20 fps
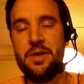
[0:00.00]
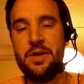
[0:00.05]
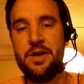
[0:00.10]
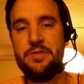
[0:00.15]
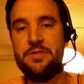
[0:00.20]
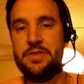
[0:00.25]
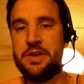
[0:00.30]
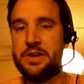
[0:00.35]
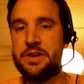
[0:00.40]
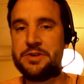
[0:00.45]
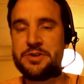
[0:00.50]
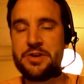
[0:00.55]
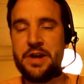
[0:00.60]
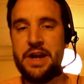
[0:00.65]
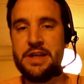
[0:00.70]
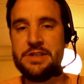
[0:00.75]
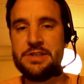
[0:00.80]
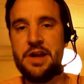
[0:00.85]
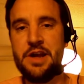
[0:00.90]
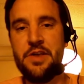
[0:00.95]
video
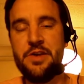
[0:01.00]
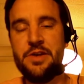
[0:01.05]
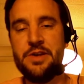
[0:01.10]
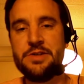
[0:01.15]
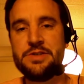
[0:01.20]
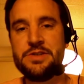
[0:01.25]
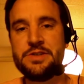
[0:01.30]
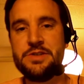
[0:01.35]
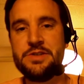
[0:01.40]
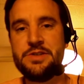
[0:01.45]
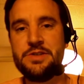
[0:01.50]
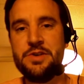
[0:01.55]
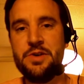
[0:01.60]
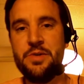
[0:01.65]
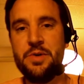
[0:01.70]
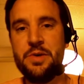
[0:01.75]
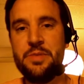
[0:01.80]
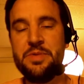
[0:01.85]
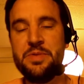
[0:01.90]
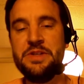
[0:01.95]
trainings and others.
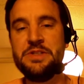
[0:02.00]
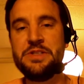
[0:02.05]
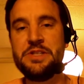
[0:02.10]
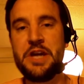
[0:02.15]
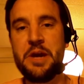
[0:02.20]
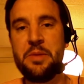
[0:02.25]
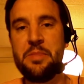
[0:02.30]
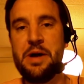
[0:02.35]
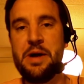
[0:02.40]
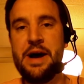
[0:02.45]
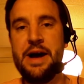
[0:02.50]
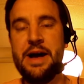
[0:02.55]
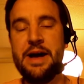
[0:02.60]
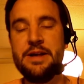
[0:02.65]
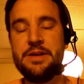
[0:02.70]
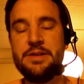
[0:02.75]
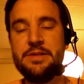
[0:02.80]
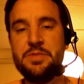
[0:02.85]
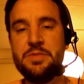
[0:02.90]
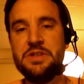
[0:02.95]
So please stop by
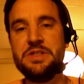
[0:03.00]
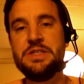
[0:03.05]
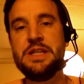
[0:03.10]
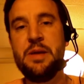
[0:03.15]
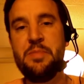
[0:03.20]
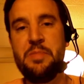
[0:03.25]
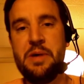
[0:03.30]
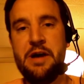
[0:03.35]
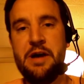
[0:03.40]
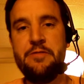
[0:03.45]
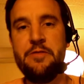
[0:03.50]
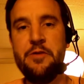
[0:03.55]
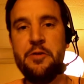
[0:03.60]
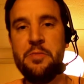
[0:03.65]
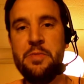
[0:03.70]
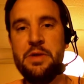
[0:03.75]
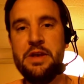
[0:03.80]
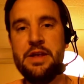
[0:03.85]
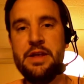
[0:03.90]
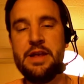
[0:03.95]

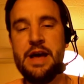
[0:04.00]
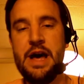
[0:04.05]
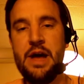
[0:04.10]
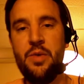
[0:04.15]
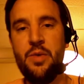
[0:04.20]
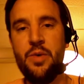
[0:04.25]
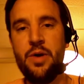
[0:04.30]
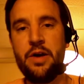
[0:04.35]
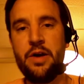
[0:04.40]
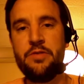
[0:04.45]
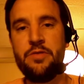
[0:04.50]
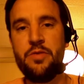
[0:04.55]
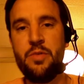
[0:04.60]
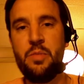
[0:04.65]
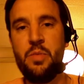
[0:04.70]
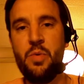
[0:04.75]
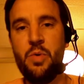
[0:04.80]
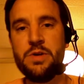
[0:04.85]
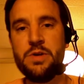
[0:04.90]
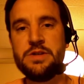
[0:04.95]
folkmedia.org for
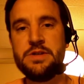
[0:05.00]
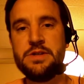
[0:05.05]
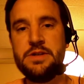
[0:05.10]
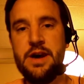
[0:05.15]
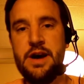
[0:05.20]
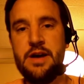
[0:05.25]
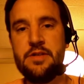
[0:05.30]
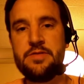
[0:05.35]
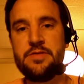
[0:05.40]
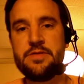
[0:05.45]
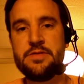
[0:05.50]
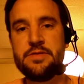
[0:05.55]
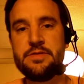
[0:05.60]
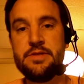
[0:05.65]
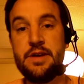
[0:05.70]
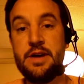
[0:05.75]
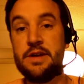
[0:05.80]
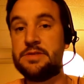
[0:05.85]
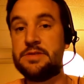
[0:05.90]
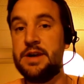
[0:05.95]
more stuff.
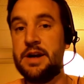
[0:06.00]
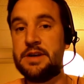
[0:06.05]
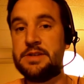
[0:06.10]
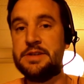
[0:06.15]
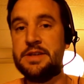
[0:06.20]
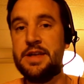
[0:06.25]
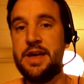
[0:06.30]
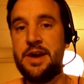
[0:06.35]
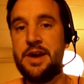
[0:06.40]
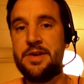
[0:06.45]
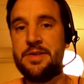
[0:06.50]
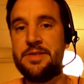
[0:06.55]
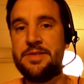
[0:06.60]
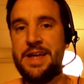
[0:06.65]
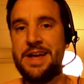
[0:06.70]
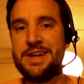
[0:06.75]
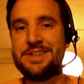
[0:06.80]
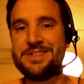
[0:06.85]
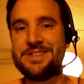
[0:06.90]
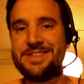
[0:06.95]
I'll talk to you later.
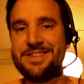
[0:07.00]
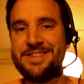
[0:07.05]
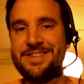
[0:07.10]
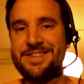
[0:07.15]
Thanks.